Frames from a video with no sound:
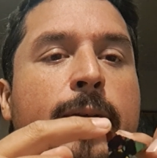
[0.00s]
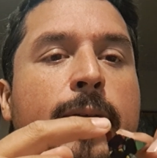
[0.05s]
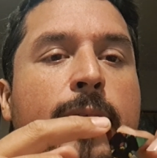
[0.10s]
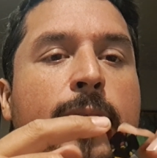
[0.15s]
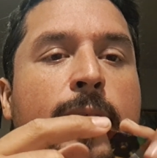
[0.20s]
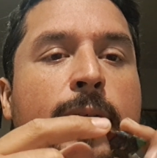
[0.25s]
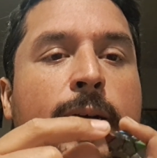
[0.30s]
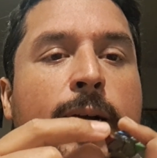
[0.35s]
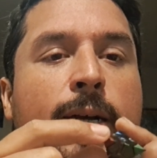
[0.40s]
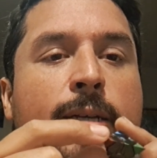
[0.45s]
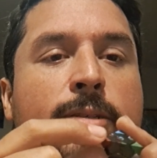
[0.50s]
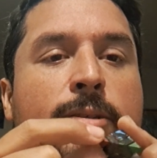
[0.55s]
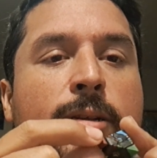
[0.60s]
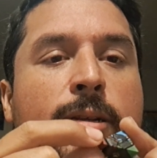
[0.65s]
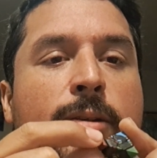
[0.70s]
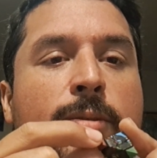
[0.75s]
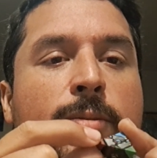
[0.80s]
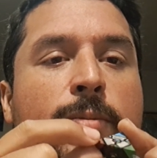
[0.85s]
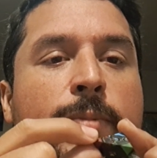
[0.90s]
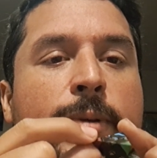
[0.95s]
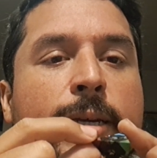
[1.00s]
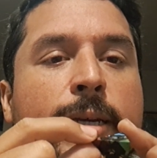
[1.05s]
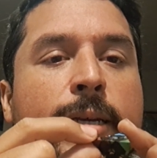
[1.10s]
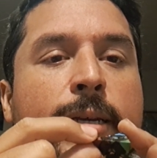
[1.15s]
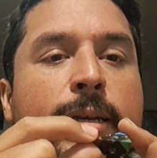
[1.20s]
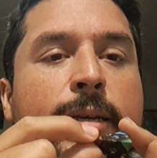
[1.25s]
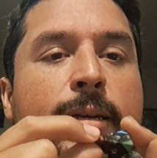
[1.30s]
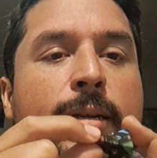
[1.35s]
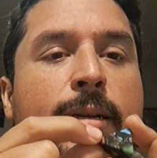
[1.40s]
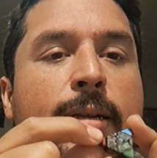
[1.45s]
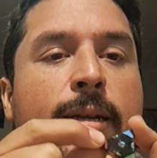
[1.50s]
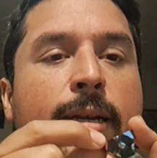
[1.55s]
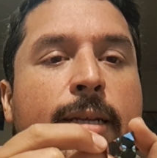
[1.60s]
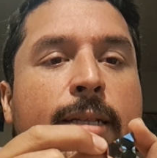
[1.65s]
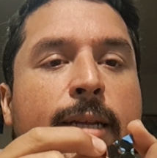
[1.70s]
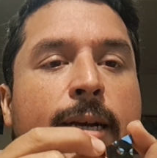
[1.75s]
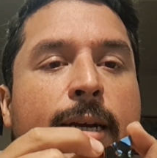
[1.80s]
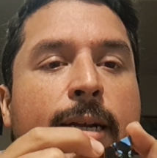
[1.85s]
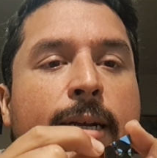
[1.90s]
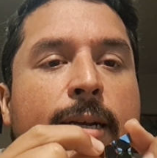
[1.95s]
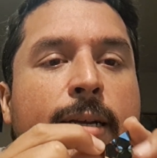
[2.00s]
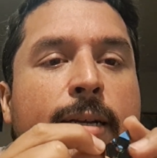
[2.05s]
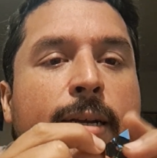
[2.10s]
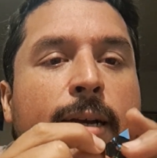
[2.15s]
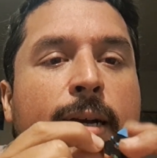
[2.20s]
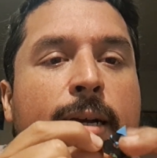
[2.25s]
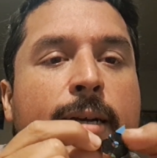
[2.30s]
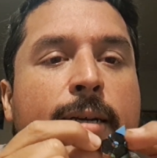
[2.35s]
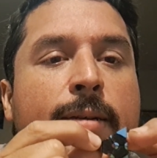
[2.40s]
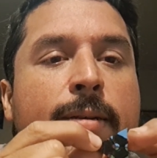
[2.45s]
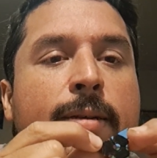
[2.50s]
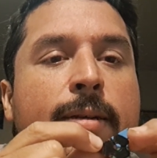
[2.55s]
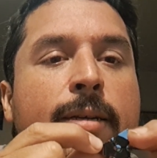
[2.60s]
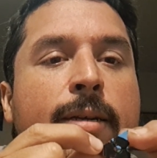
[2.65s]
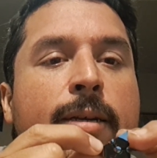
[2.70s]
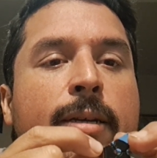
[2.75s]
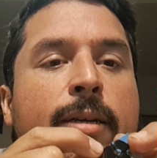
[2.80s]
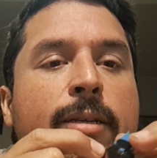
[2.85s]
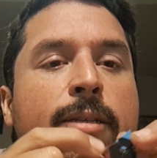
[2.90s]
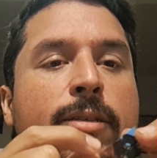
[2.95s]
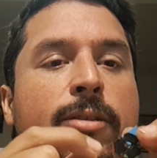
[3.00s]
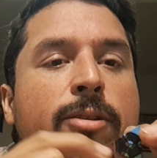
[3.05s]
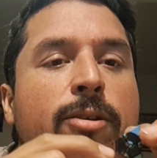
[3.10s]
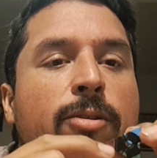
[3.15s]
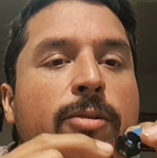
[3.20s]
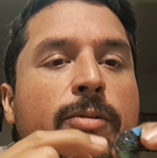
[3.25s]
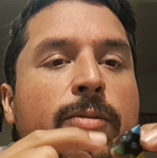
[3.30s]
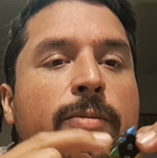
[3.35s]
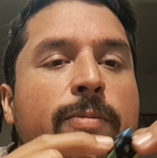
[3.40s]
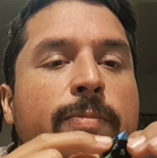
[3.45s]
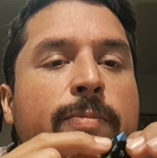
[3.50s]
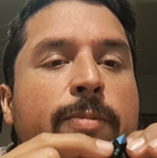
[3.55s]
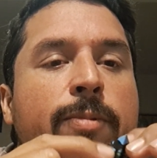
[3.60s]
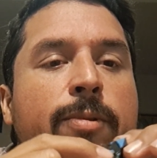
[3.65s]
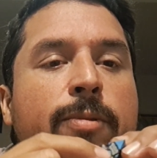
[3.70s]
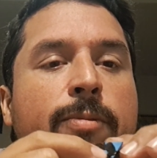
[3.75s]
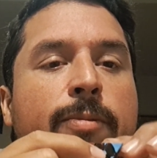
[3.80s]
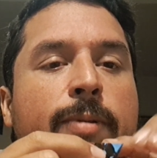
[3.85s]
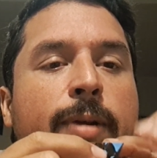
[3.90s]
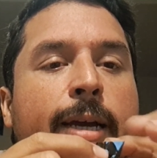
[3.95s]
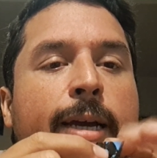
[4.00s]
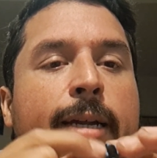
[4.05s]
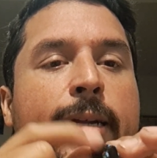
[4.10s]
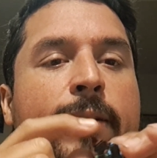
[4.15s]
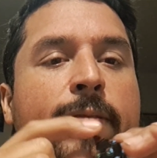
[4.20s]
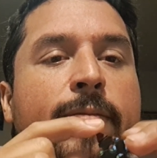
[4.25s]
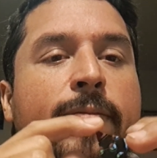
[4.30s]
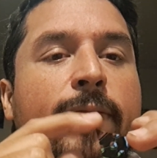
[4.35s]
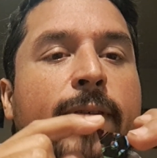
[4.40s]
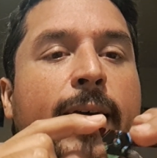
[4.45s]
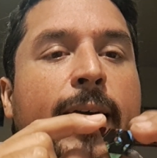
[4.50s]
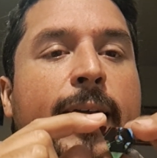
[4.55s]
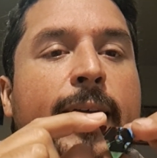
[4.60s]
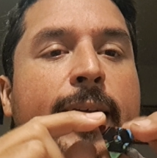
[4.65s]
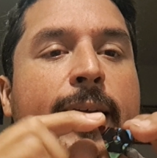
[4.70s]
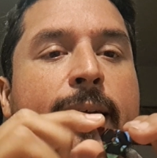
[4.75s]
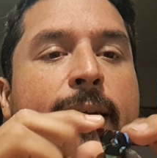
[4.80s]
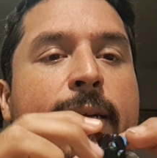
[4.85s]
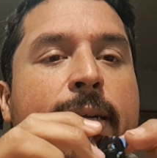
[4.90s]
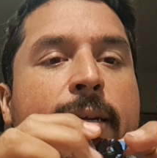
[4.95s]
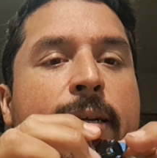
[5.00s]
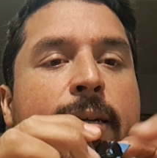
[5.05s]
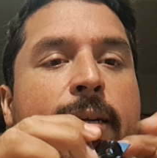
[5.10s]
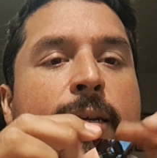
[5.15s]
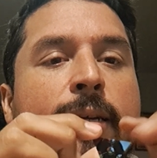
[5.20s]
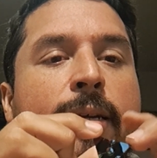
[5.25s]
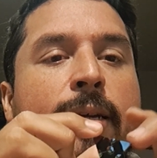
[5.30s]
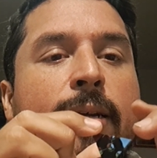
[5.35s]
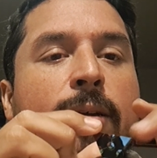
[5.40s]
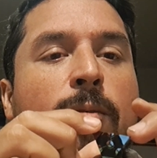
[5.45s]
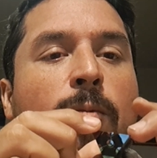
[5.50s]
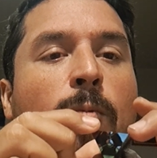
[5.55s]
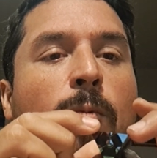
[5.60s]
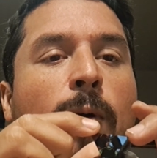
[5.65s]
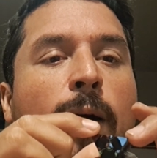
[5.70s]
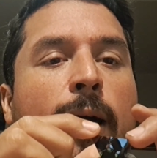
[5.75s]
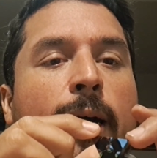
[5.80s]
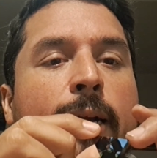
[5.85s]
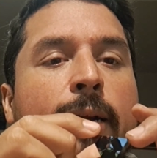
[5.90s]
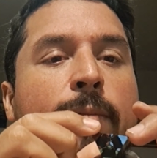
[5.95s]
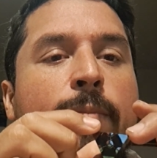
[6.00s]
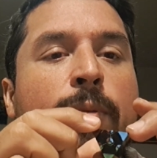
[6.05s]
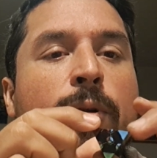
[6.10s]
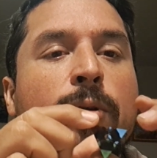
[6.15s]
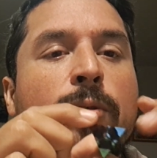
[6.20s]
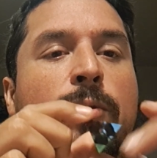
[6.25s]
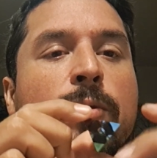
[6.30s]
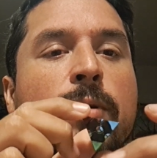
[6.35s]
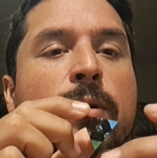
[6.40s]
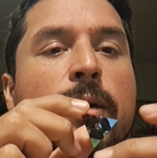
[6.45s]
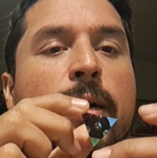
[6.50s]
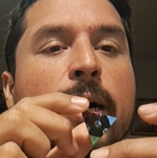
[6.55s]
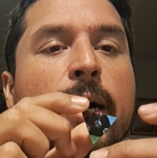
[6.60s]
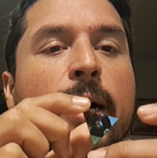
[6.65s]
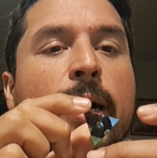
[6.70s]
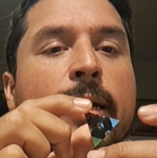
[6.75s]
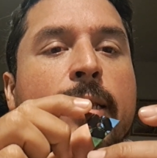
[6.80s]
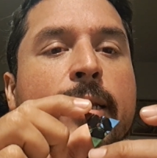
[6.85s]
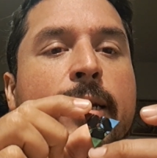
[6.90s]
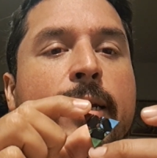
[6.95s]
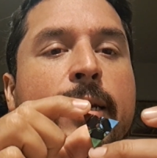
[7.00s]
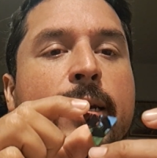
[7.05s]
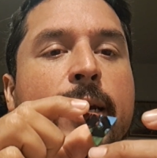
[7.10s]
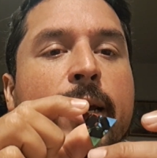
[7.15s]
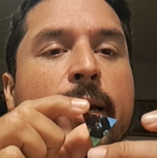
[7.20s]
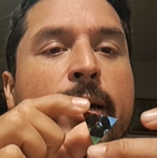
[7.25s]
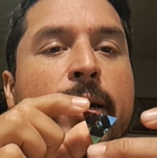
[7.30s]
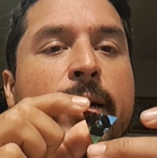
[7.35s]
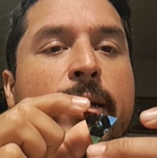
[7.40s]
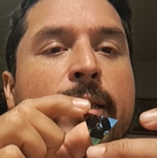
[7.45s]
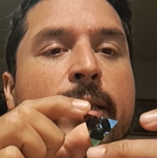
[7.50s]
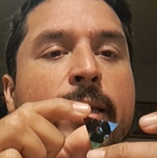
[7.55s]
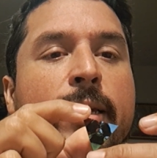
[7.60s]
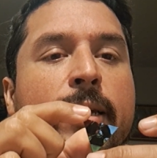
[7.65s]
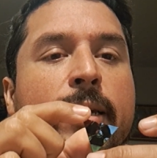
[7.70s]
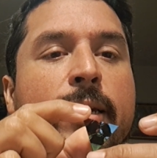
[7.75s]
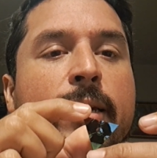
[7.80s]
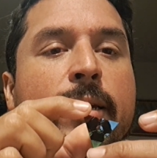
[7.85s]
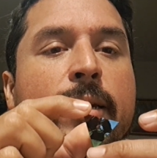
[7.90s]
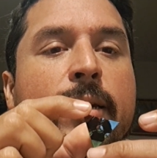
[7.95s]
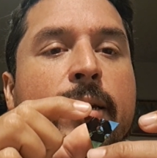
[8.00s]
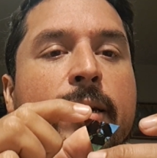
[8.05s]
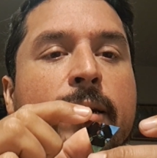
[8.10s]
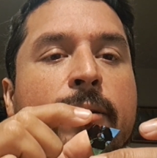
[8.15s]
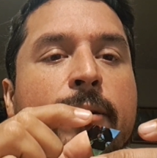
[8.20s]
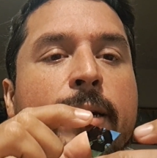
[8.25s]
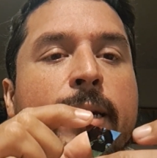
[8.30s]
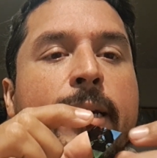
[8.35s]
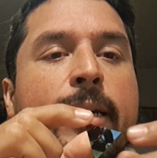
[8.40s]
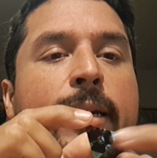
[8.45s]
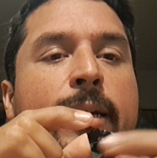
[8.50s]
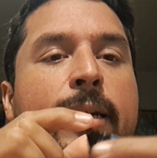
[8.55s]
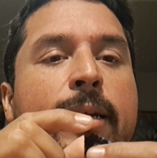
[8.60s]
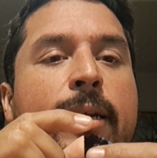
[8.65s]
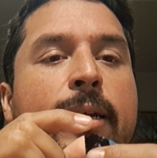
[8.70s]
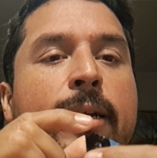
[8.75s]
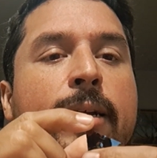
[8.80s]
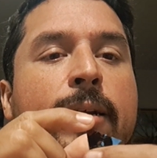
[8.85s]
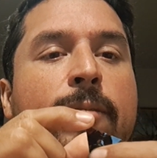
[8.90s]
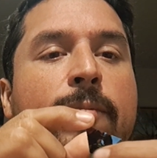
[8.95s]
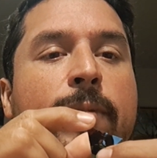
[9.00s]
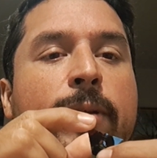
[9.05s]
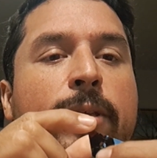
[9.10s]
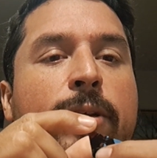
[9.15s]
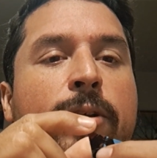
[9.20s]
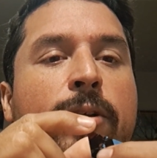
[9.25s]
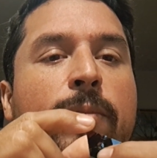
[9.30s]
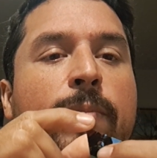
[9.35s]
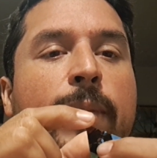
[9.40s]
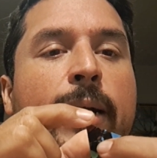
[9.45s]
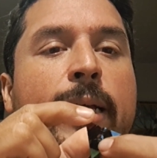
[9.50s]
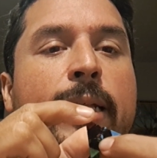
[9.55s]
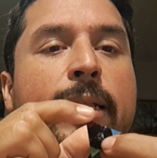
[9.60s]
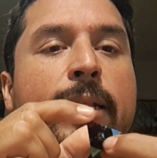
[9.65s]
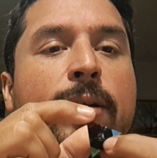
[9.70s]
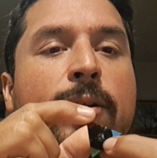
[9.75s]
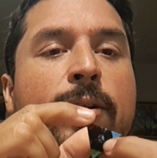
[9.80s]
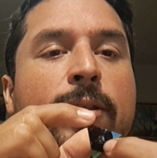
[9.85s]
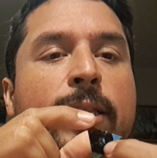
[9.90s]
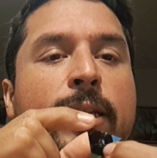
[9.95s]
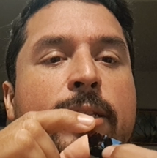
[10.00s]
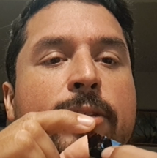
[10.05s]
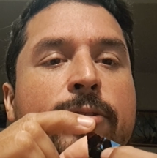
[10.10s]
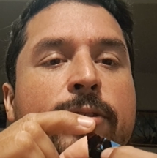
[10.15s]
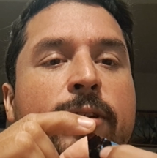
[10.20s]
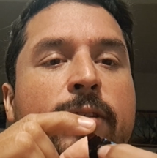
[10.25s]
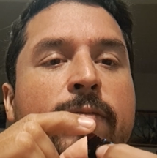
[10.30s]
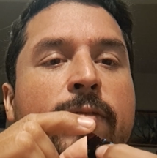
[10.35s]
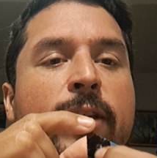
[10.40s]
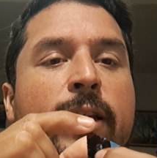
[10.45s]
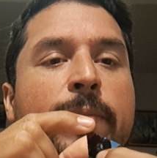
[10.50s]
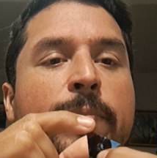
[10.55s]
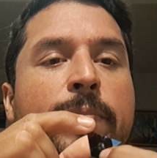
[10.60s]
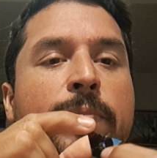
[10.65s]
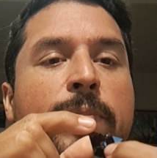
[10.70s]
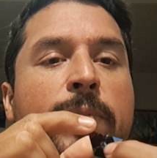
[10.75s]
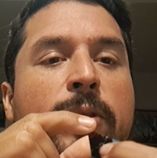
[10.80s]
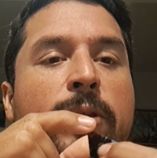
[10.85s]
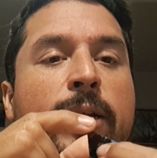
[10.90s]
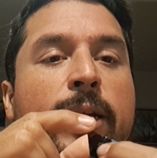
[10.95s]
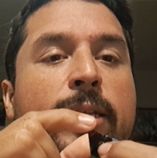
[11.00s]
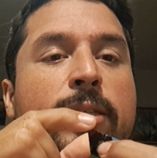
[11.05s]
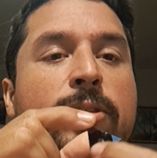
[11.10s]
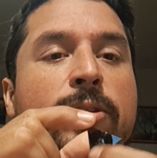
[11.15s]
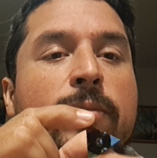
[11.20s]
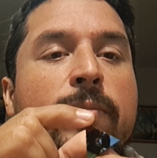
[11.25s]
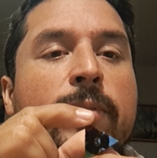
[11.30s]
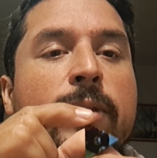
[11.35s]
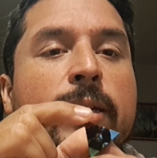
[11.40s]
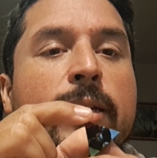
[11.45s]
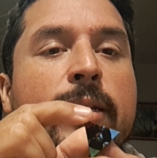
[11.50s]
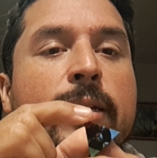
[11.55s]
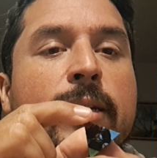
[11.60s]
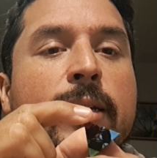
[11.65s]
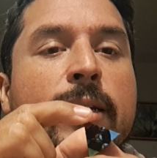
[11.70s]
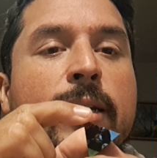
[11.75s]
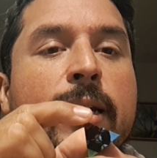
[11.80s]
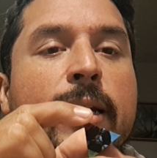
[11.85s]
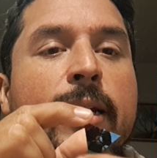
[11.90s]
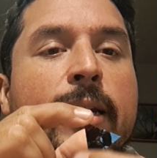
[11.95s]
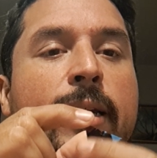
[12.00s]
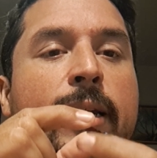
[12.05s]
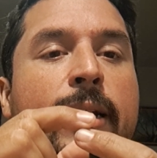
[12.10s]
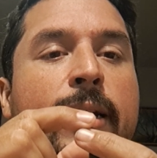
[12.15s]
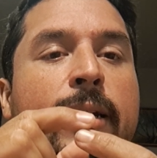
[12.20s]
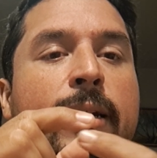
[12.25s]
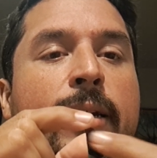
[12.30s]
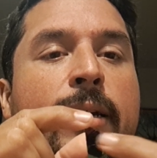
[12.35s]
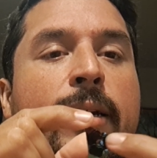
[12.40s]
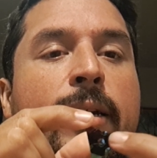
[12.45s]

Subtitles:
actually it will be like that. So red, fire, water, blue, and then earth, green. When you combine the three of them, you get something like,